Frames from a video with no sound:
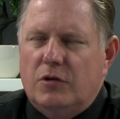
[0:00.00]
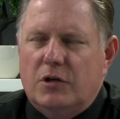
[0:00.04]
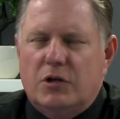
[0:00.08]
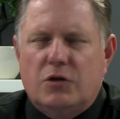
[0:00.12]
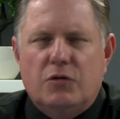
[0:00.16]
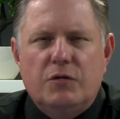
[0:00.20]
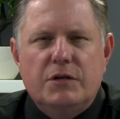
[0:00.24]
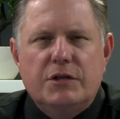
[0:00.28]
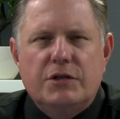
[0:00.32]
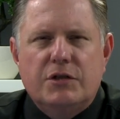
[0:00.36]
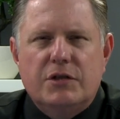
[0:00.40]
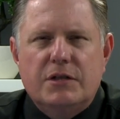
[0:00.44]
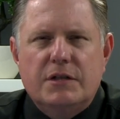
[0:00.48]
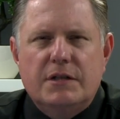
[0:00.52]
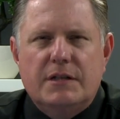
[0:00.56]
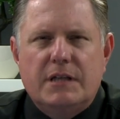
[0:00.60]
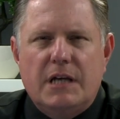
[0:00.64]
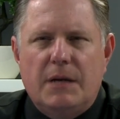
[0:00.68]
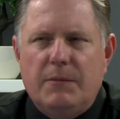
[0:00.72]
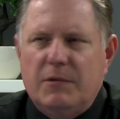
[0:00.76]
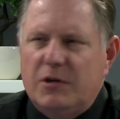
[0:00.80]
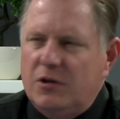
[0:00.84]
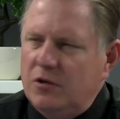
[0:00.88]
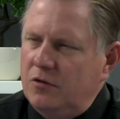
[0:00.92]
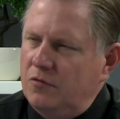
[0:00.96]
the Christian
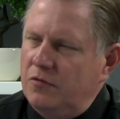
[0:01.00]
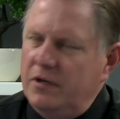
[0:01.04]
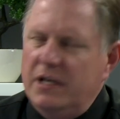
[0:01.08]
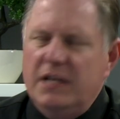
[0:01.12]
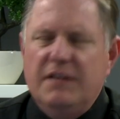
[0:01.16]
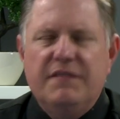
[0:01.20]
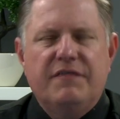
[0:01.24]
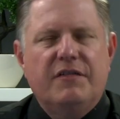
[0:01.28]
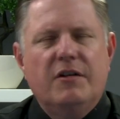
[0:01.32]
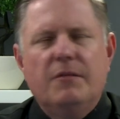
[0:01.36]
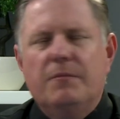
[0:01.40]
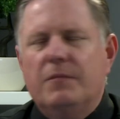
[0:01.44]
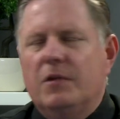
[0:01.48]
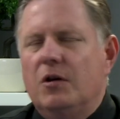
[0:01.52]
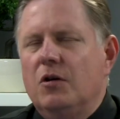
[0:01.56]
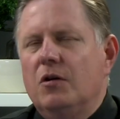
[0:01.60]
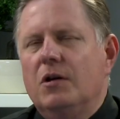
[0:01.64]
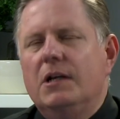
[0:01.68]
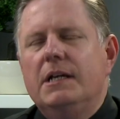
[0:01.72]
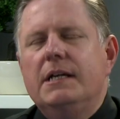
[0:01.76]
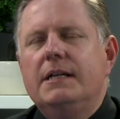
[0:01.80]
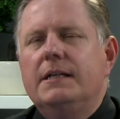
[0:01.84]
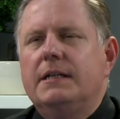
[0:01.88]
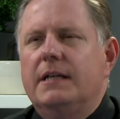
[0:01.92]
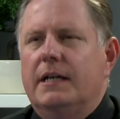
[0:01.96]
Sabbath already from
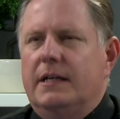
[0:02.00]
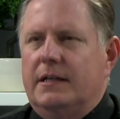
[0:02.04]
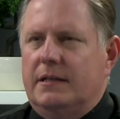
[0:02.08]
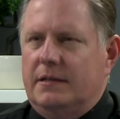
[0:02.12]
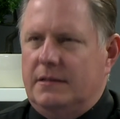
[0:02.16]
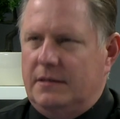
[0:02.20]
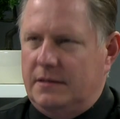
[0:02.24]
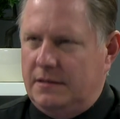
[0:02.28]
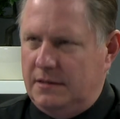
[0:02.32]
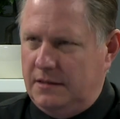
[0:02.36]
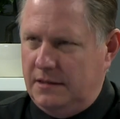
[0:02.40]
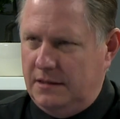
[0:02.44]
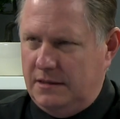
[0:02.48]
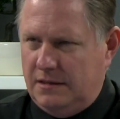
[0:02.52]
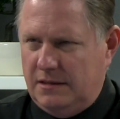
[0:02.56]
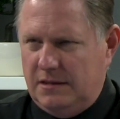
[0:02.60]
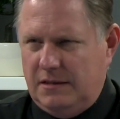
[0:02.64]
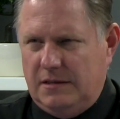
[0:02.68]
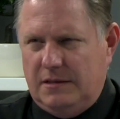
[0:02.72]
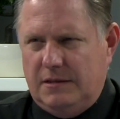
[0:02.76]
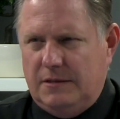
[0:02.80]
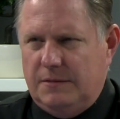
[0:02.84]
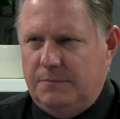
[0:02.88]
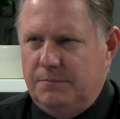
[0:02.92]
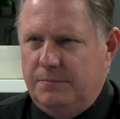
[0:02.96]
early days,
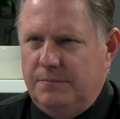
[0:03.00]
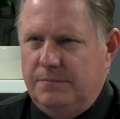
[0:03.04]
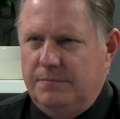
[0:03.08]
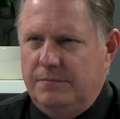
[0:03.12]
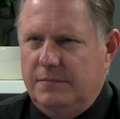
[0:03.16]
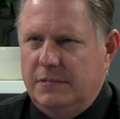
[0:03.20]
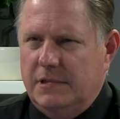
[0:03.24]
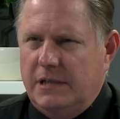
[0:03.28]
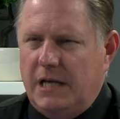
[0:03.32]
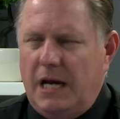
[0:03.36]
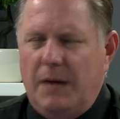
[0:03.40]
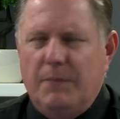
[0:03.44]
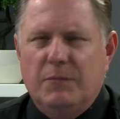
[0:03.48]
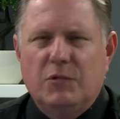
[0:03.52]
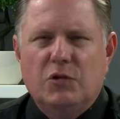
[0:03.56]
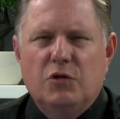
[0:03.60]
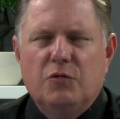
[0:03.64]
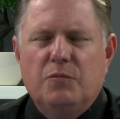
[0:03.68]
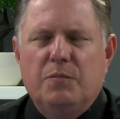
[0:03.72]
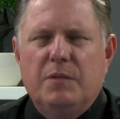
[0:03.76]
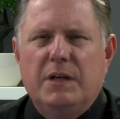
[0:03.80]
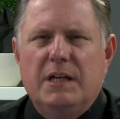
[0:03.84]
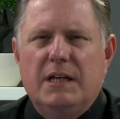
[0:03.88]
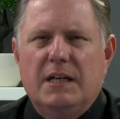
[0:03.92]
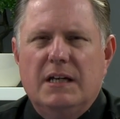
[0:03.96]
it came to
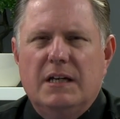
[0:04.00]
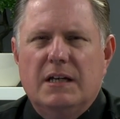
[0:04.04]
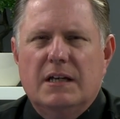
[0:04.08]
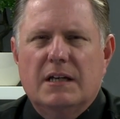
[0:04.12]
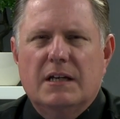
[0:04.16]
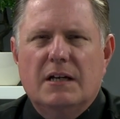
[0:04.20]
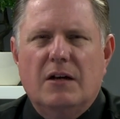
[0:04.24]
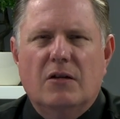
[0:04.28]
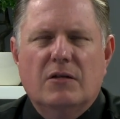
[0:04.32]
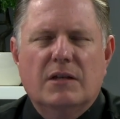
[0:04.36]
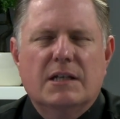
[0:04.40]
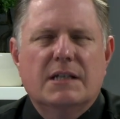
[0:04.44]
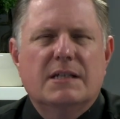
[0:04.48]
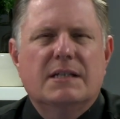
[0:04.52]
be on the